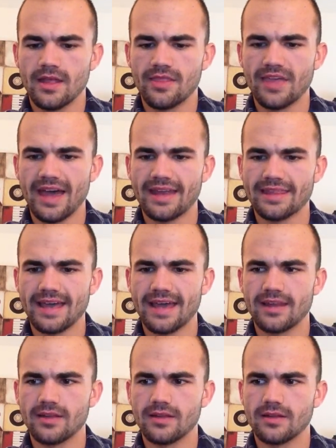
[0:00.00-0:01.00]
that
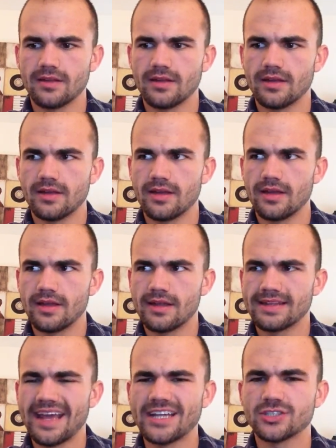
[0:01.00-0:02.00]
that
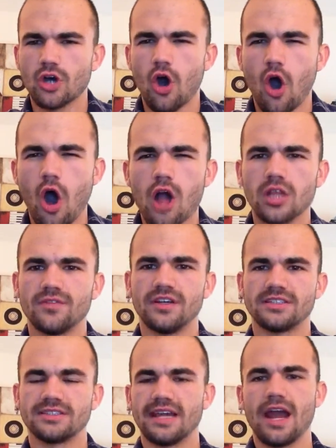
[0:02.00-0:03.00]
takes all of
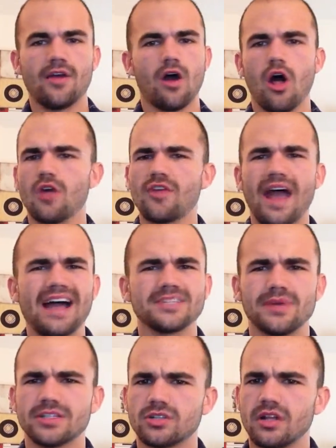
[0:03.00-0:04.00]
us, er, all of our
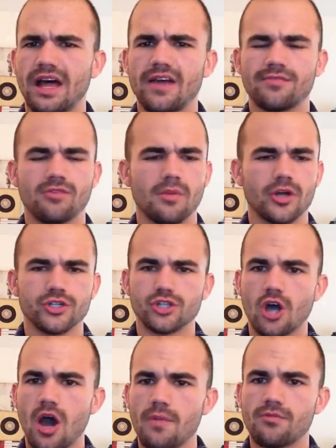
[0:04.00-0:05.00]
aspects in our life, from our
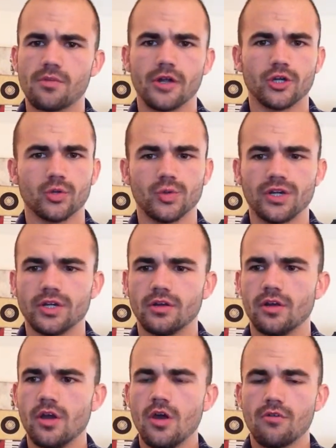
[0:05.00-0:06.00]
job, from our
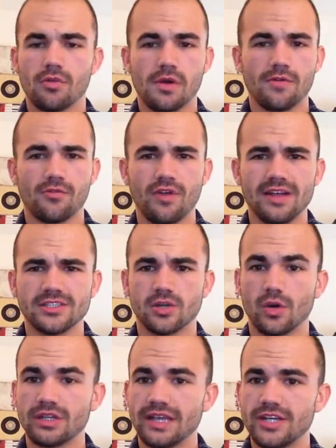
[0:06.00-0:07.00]
career, from our friends,
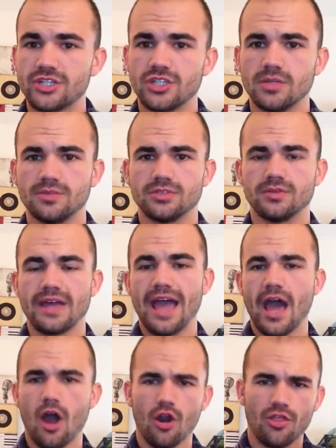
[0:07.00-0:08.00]
our relationships,
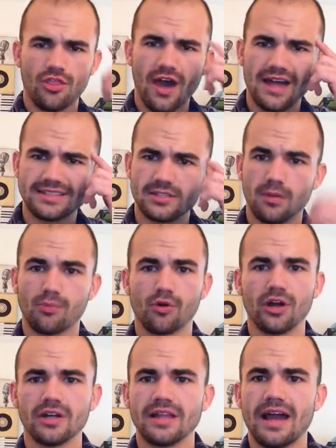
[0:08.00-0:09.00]
our thoughts, our
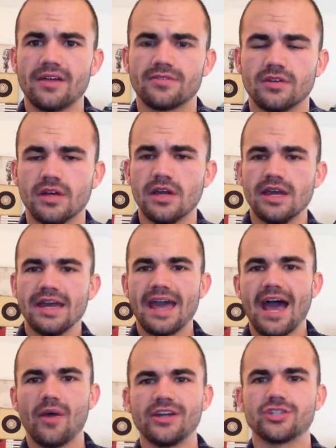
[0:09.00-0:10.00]
prayer life,
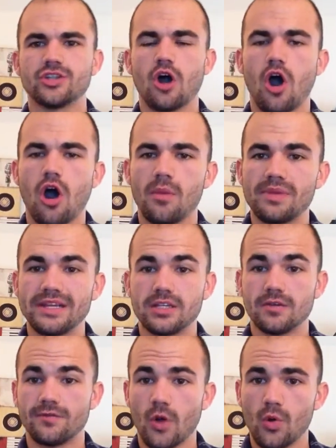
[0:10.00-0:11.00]
how it should all be
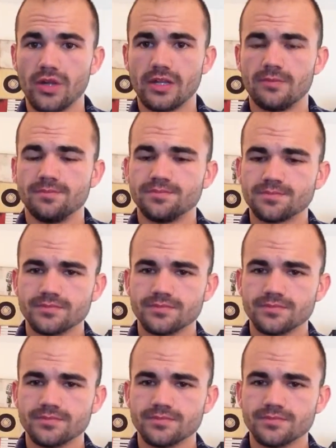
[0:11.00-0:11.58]
devoted